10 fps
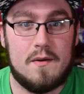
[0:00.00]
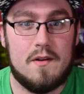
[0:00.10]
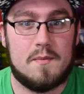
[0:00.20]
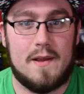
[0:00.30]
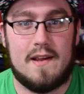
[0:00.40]
He
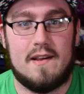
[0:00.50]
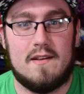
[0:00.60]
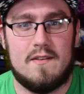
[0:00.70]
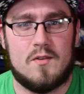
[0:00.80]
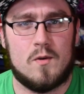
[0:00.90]
was playing
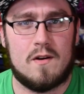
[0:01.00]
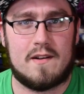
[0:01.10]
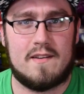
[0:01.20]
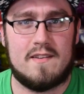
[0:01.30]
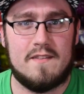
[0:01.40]
Zork,
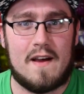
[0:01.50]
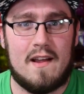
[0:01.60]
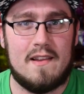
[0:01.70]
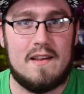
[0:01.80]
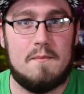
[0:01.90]

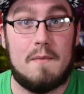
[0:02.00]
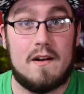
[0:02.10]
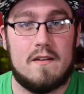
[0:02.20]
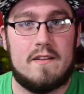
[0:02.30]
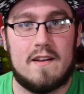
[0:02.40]
Savali,
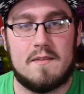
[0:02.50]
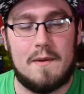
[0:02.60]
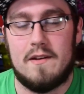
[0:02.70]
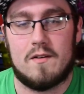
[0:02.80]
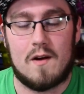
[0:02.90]

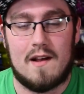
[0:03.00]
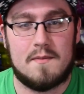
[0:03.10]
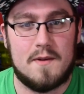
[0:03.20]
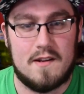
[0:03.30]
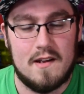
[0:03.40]
Duskmane,
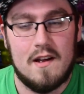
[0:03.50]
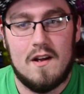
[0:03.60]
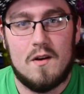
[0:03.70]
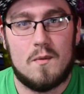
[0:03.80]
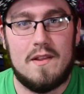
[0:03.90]
Necrozma.
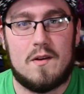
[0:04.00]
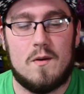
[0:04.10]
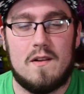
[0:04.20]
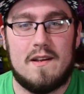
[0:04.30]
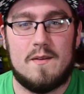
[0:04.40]
Really
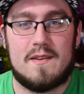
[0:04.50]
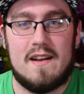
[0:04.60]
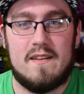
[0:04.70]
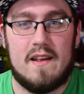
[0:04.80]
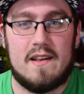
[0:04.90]
cool. It was
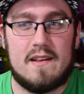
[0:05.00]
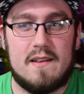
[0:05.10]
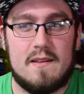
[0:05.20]
kind of like...